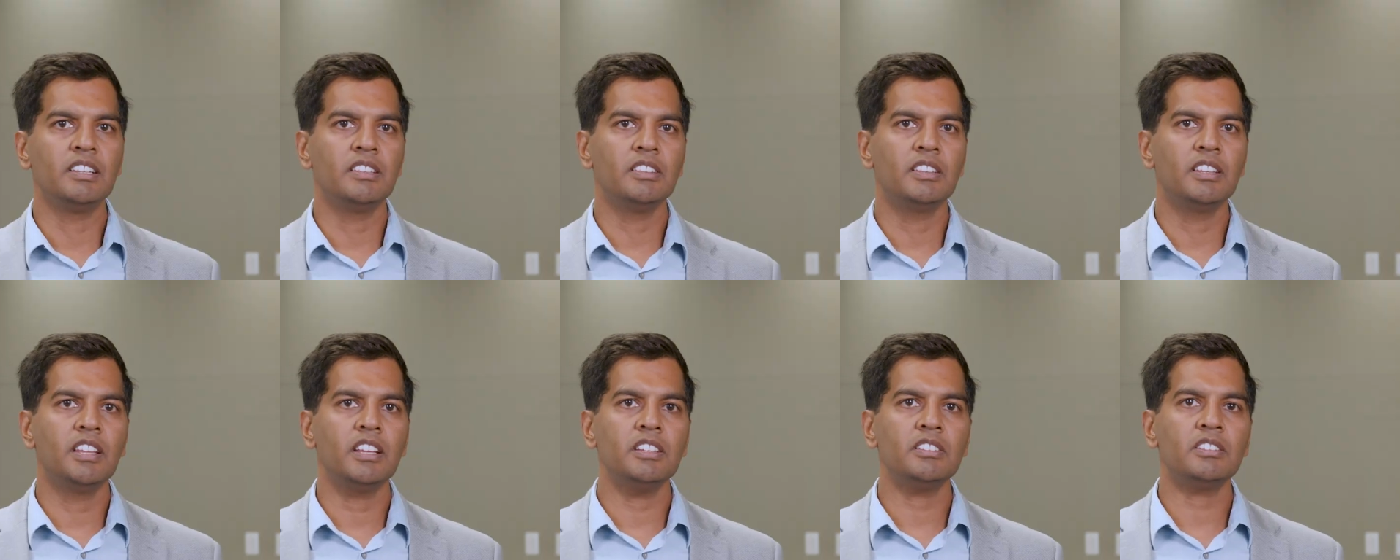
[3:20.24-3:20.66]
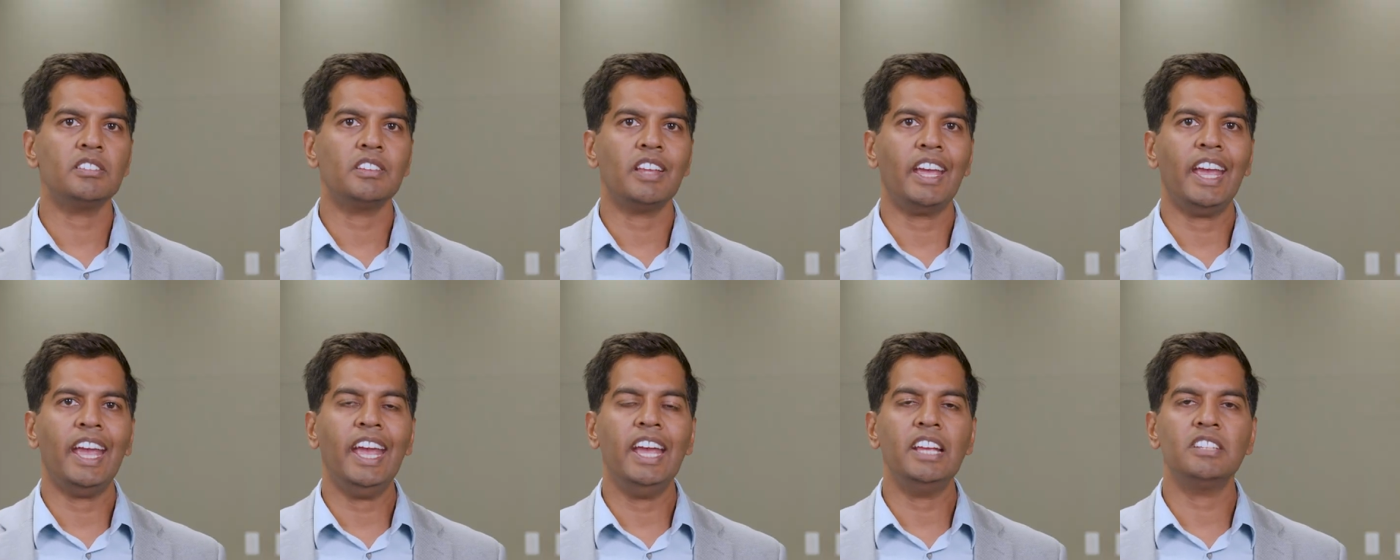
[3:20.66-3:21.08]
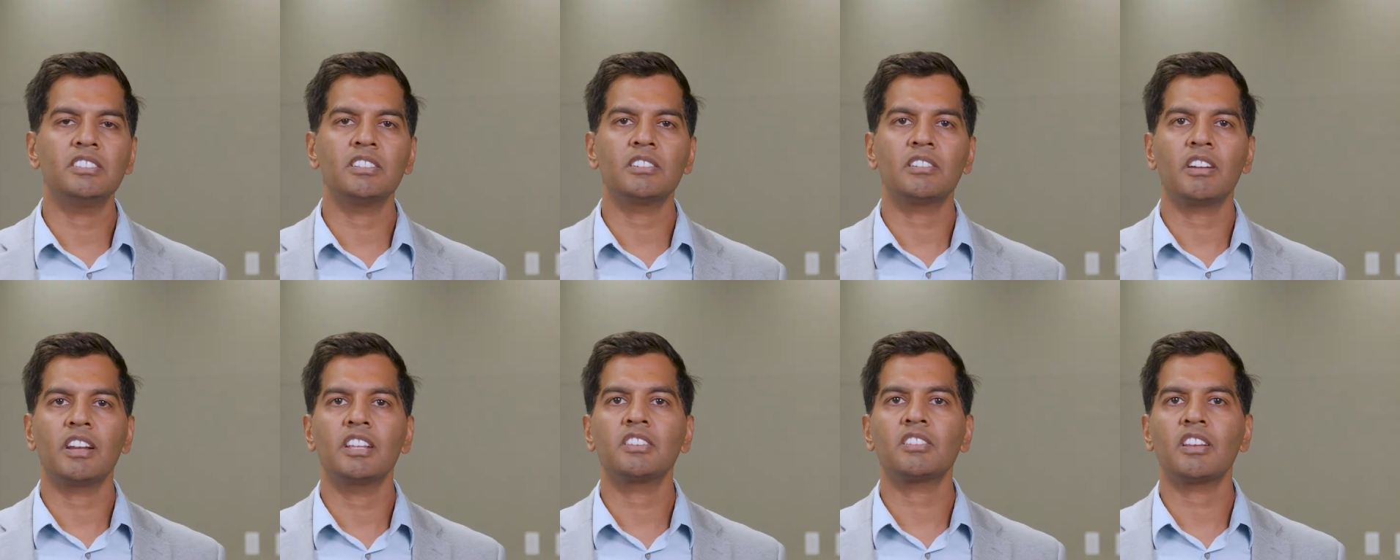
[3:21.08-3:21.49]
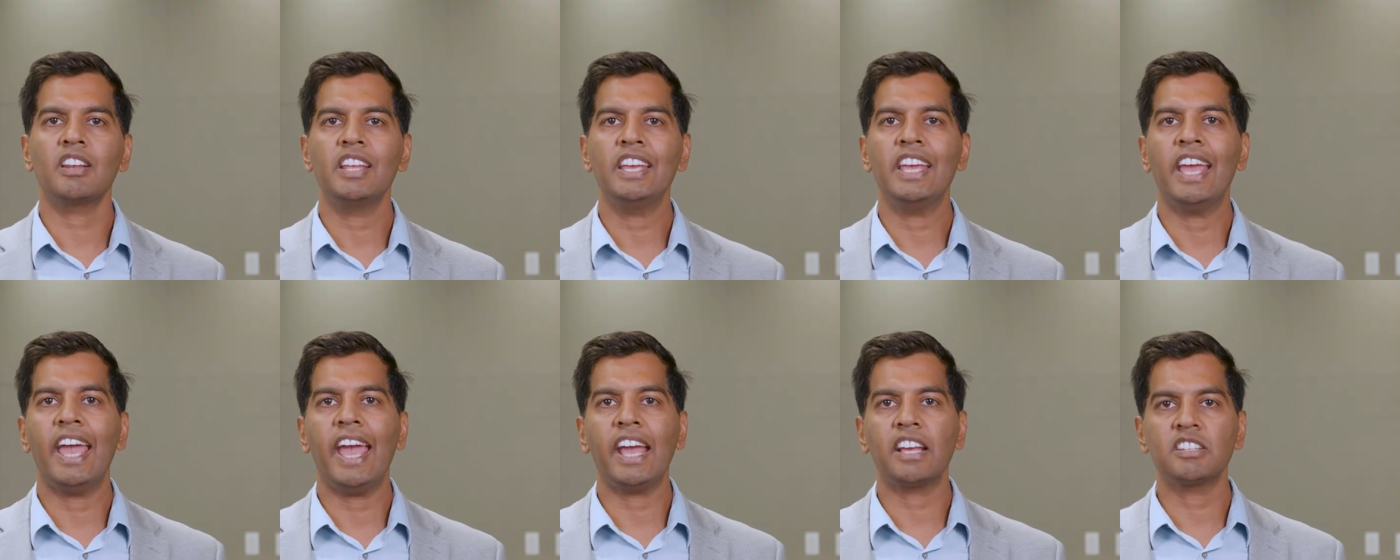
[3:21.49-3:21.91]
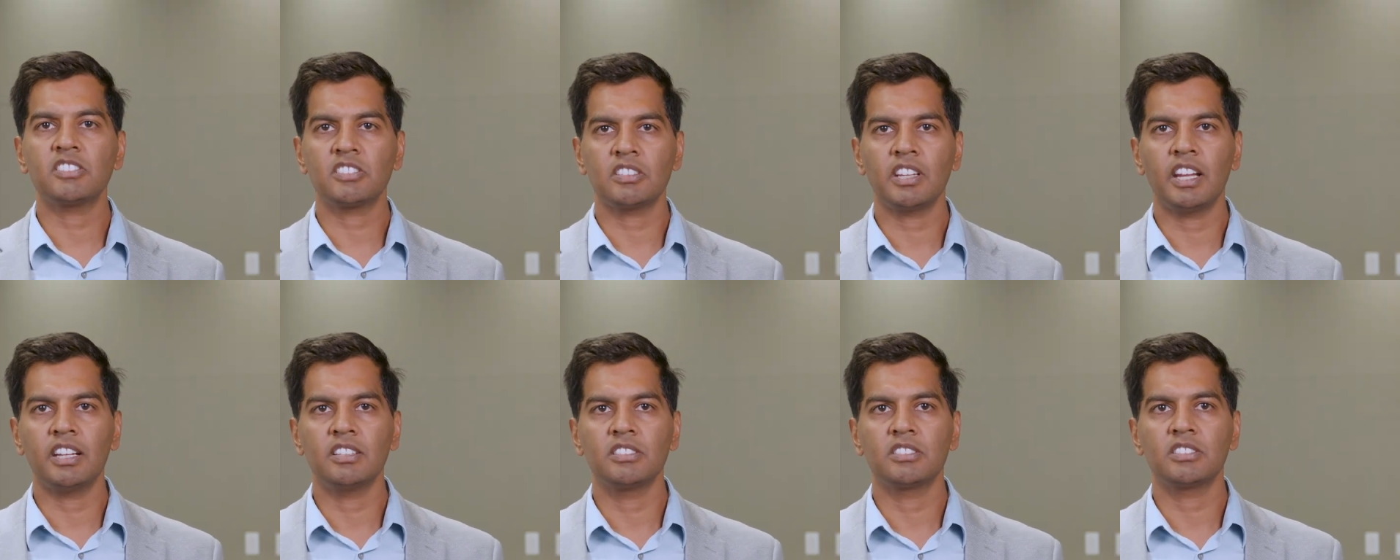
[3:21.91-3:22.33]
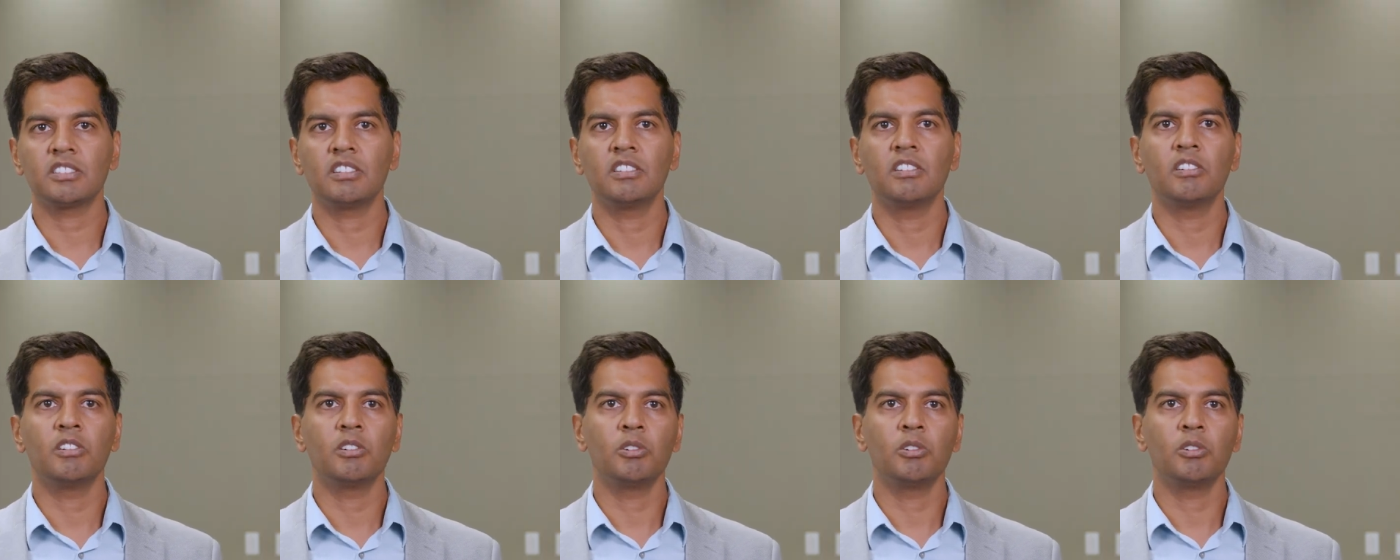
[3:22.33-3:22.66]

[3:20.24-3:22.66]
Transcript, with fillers: This agentlessly extends